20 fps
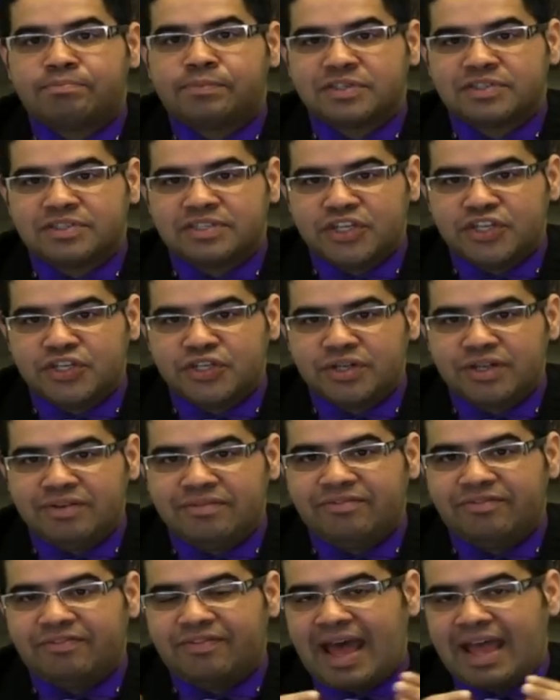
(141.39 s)

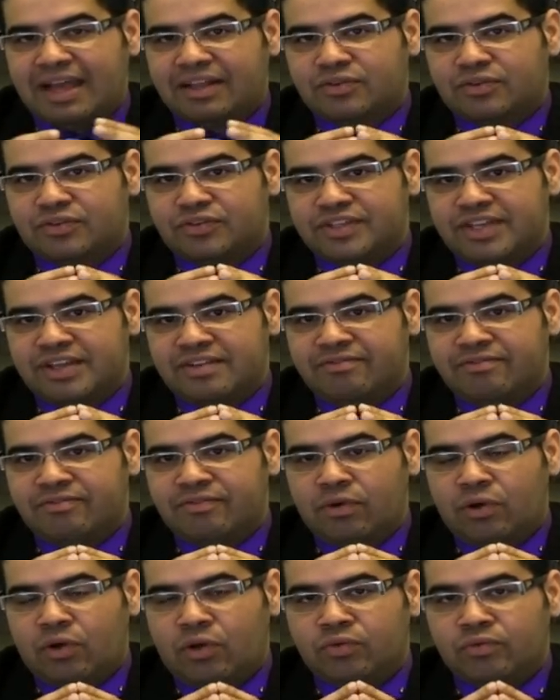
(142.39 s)
positioning factors
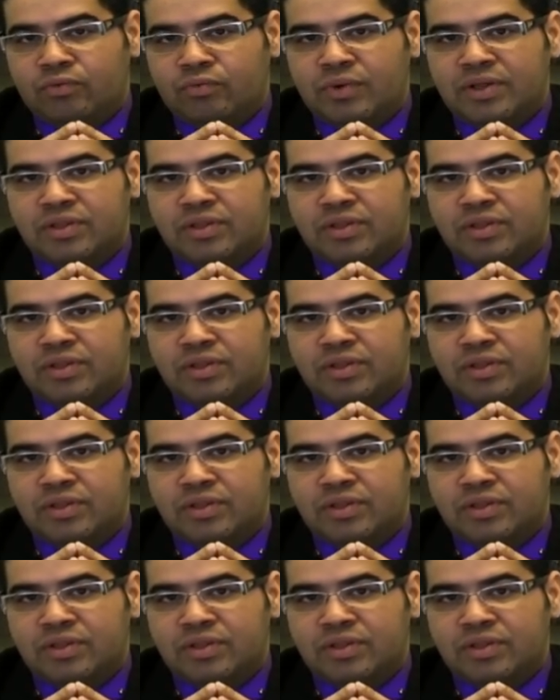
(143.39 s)
involved